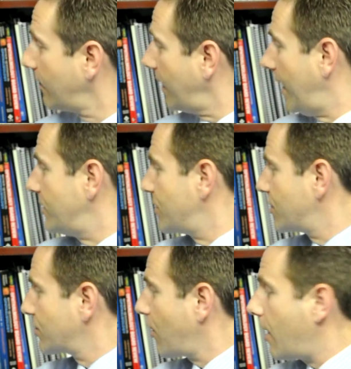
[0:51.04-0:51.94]
and just
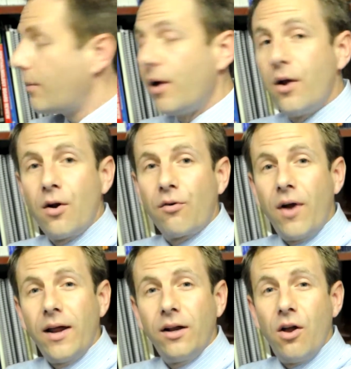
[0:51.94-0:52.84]
scrub
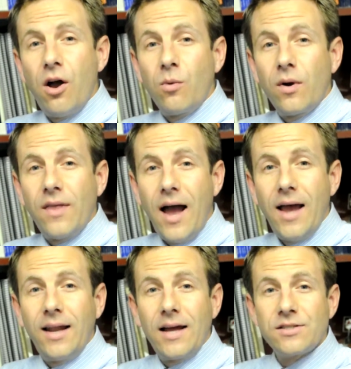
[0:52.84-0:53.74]
right along where the
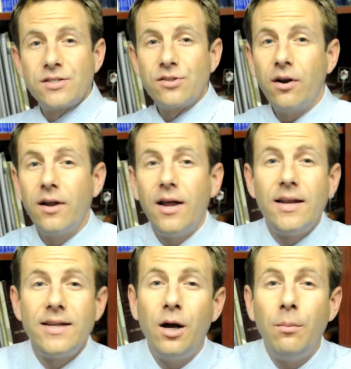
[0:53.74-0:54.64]
eyelashes are
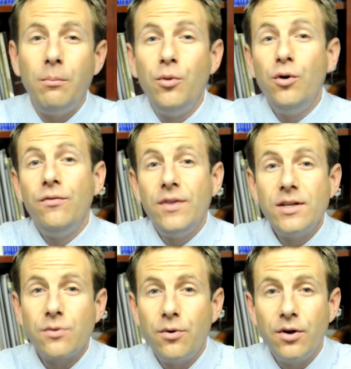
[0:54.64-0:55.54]
to help move
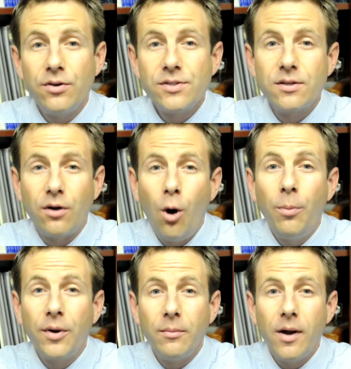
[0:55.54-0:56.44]
these oils,
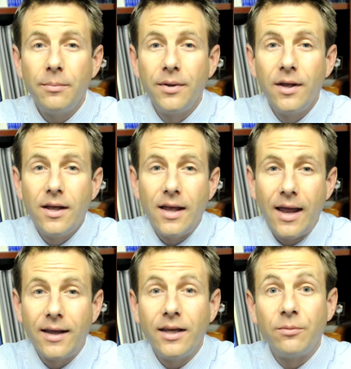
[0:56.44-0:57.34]
open them up,
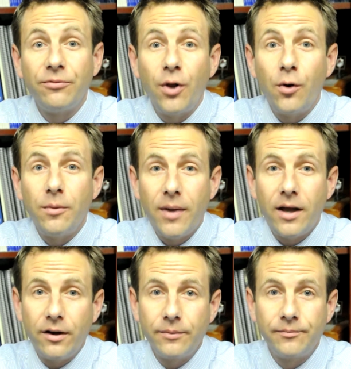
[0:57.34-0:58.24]
and get them flowing
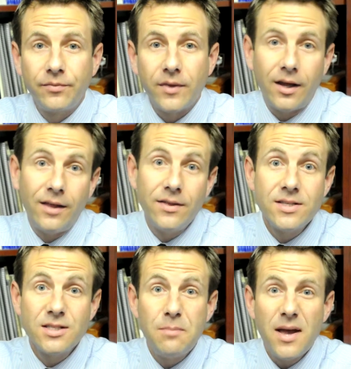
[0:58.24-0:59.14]
better. Now, this
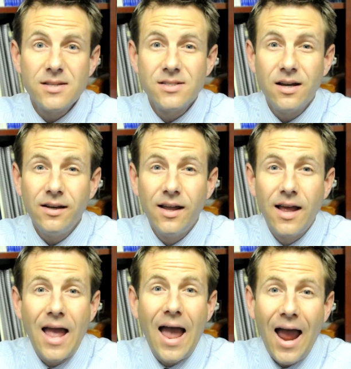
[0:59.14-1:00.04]
is best done
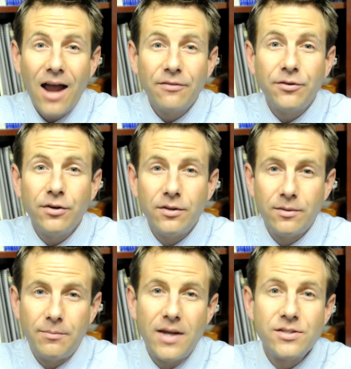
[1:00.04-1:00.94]
after
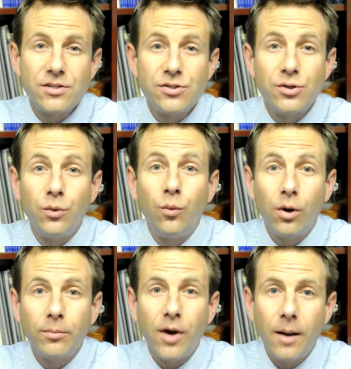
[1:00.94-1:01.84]
patients do
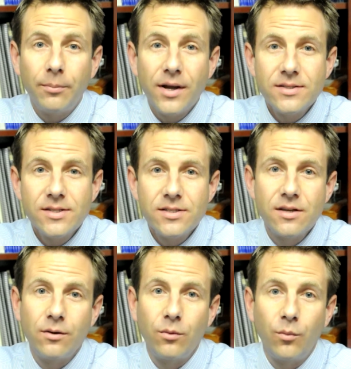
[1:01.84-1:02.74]
warm compresses
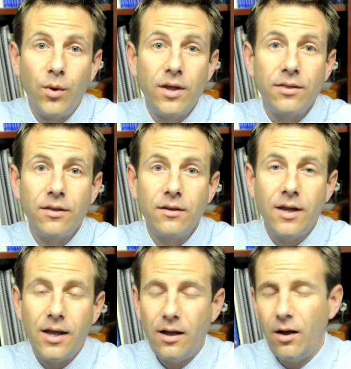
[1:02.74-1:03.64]
with
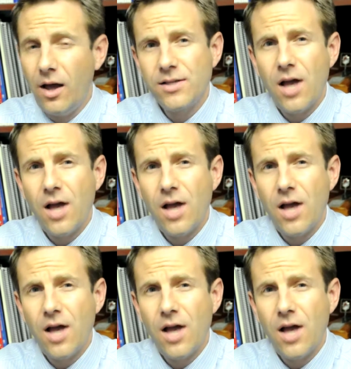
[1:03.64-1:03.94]
as